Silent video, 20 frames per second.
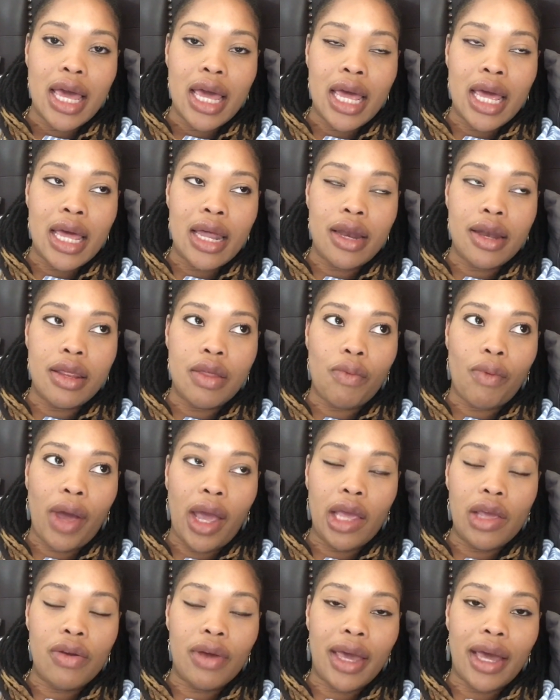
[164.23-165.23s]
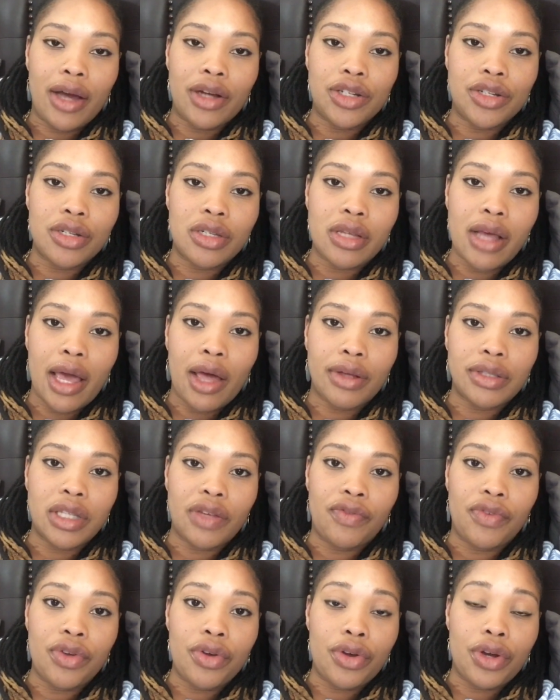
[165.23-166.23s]
And the way you count your cycles,
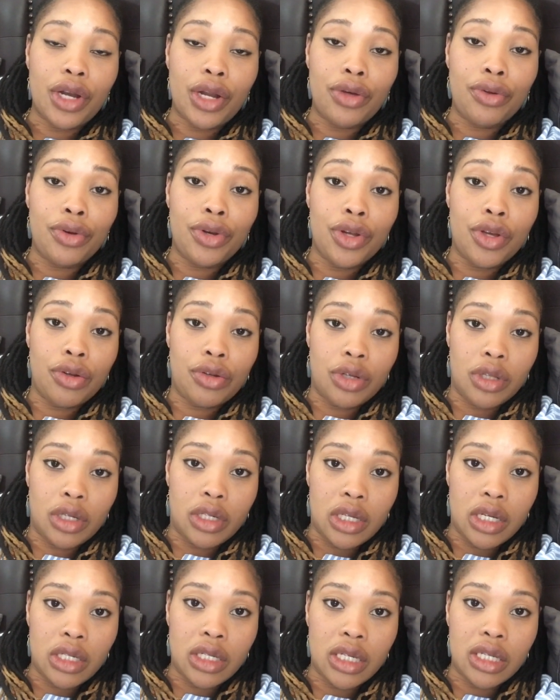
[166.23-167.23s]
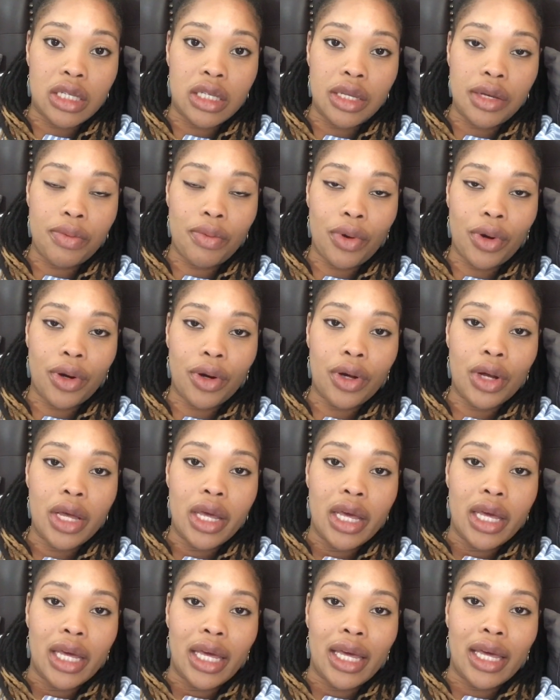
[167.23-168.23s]
if you're new to the TTC world,
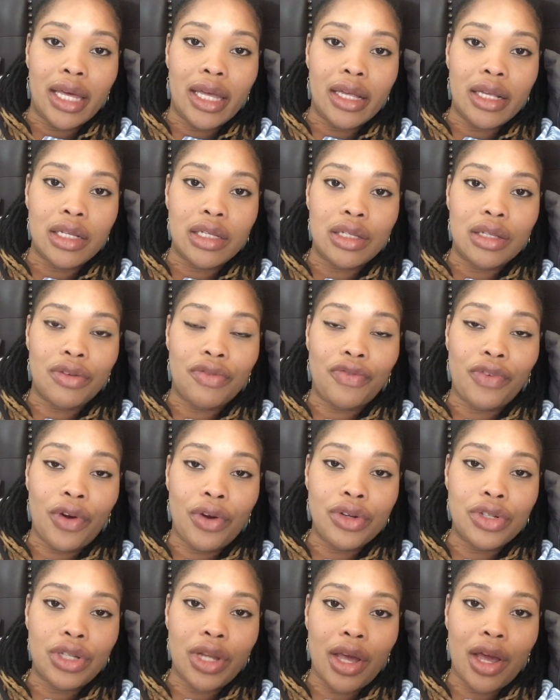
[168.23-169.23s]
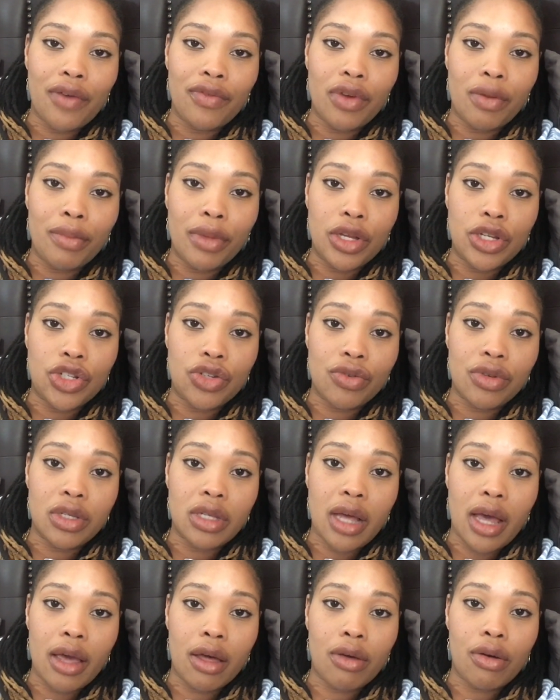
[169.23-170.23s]
is the first day of your menstrual
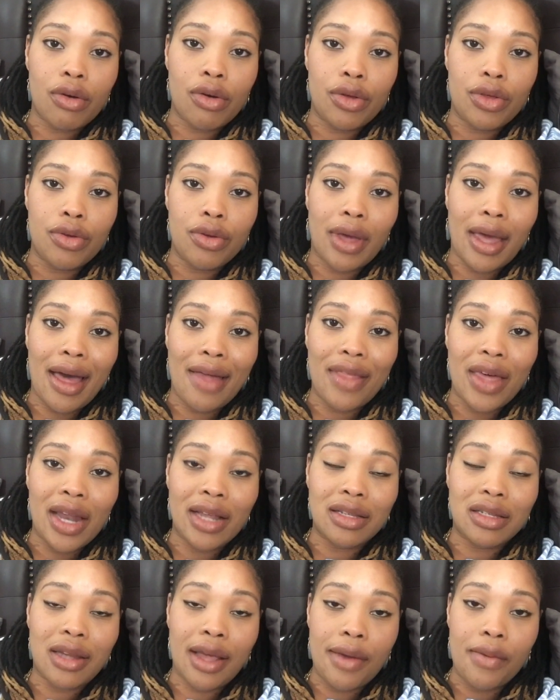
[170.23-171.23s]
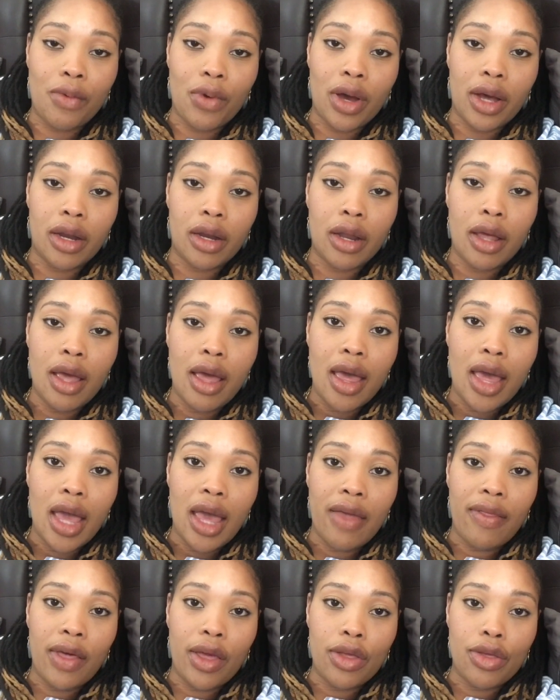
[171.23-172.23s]
cycle, you count that as day 1.
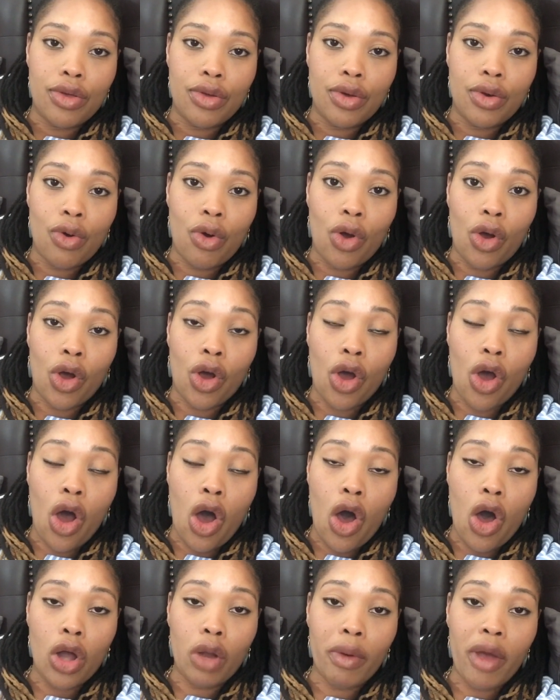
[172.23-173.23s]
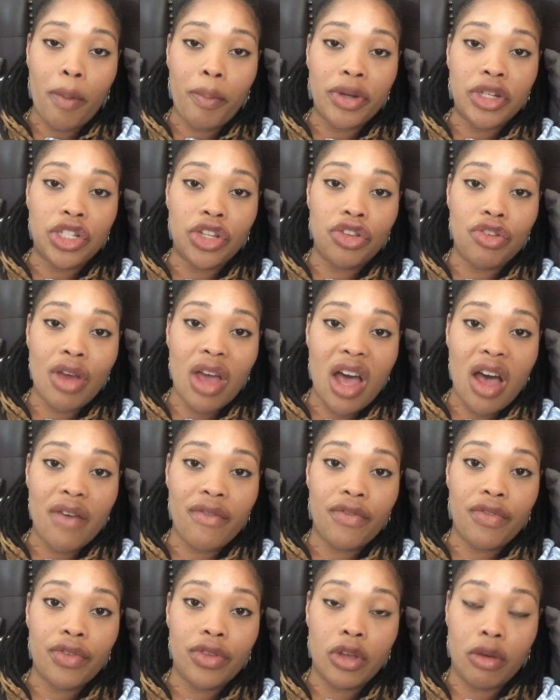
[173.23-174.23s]
And then you all the way up until you have
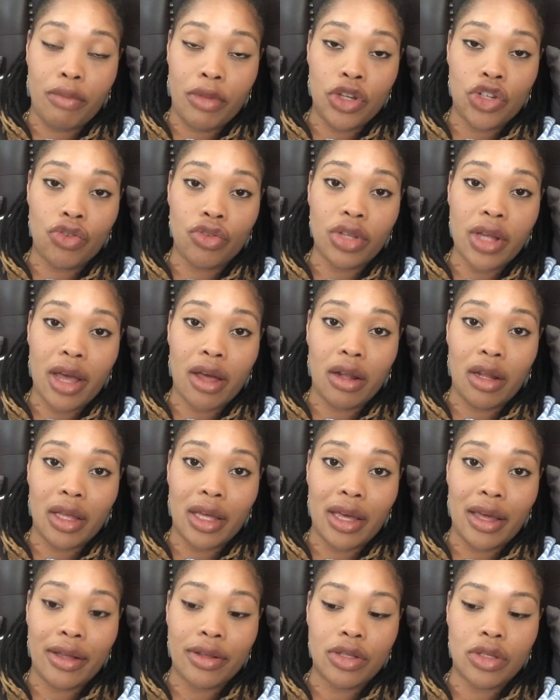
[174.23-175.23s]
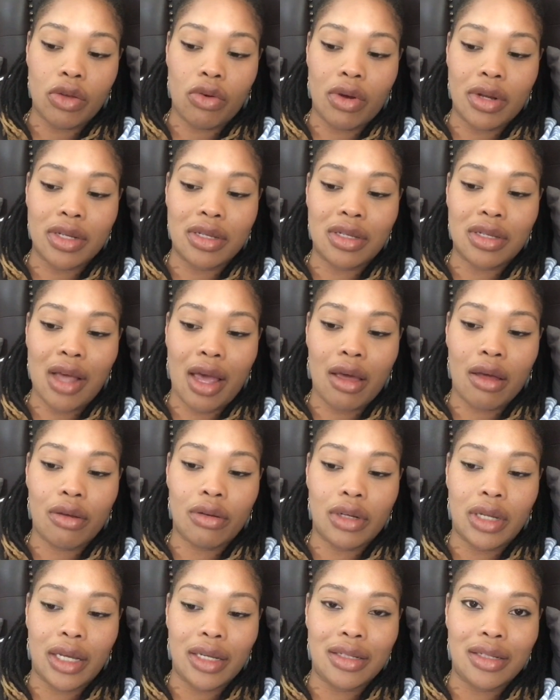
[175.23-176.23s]
your menstrual cycle again. So on cycle
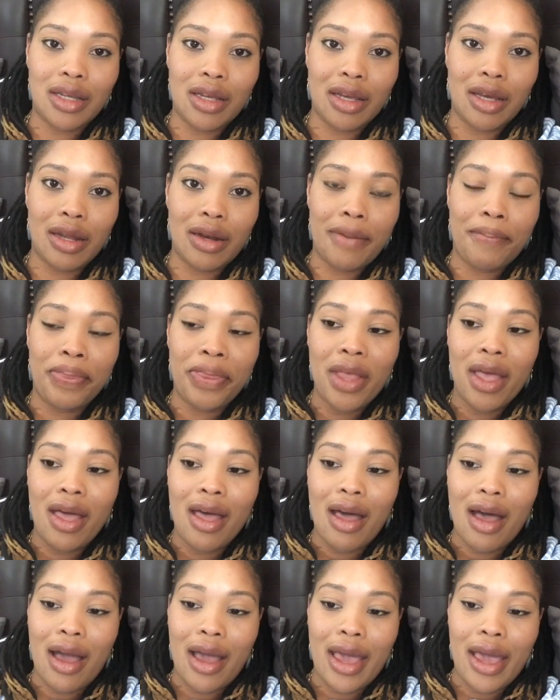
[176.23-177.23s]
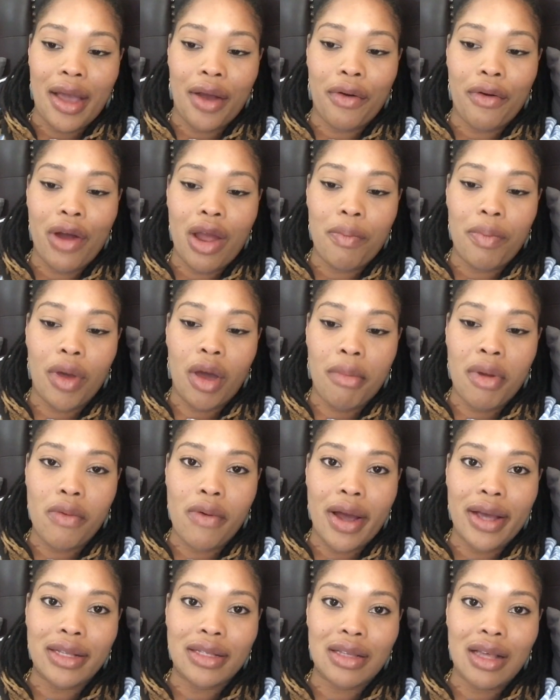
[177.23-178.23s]
day 10, I had cramping on my
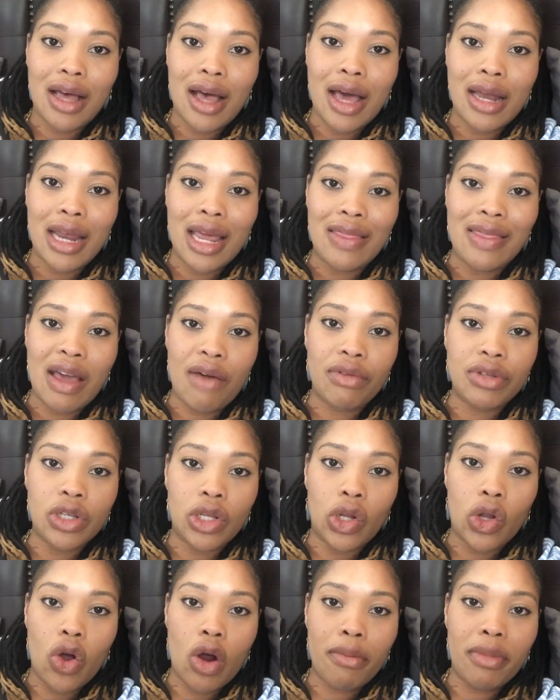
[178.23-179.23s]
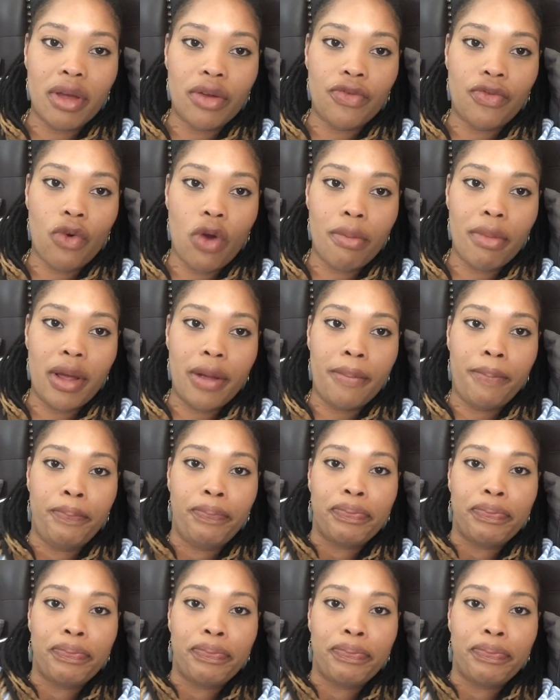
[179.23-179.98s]
right side, and that was alarming for me.